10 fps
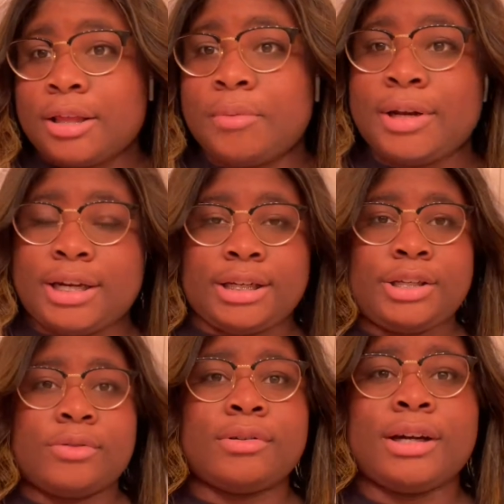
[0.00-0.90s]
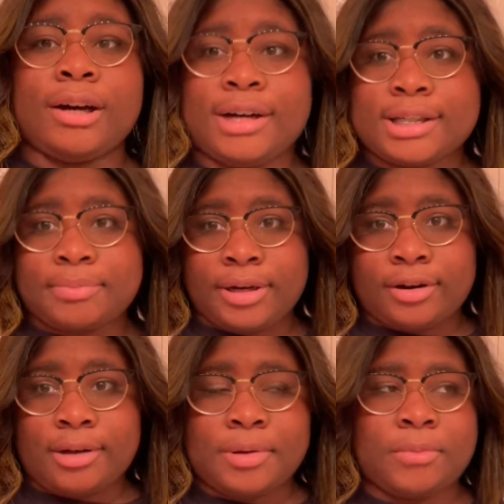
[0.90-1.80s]
what I did to it. I'll ask my
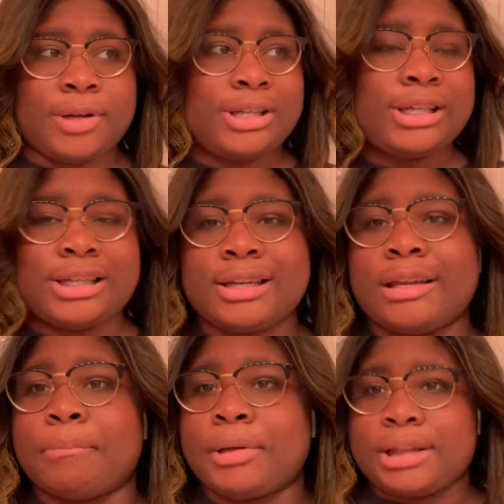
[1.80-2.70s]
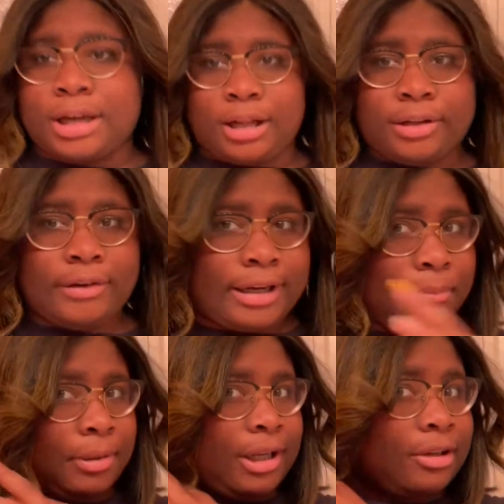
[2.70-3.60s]
grandma what she did and put the color in,
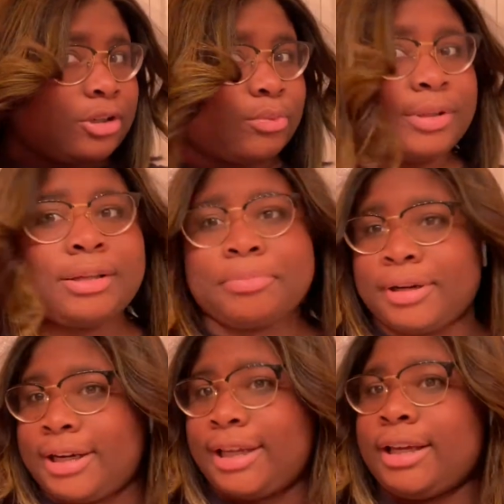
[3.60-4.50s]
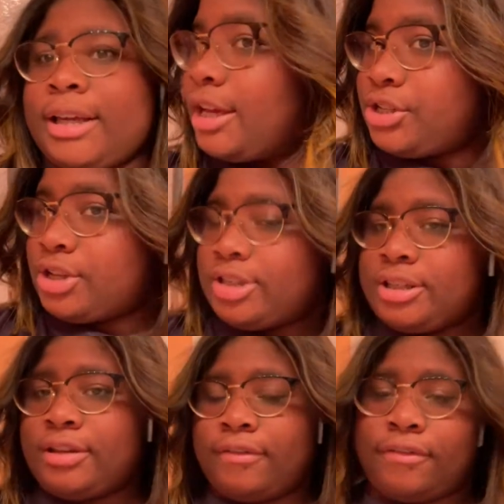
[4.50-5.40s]
but it looks really pretty. It's just
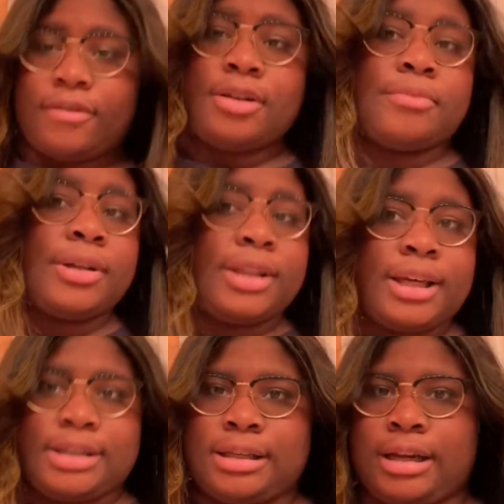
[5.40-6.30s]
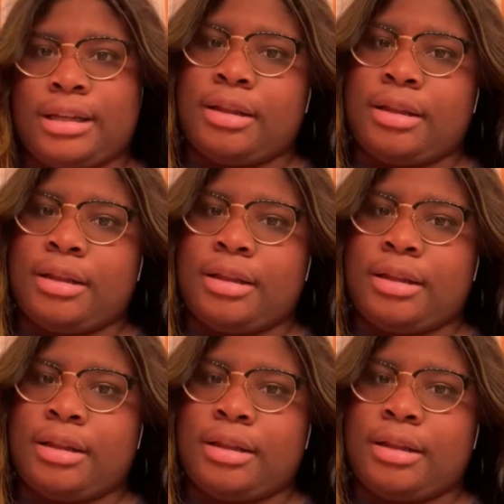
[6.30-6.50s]
in the front, really. It's not in the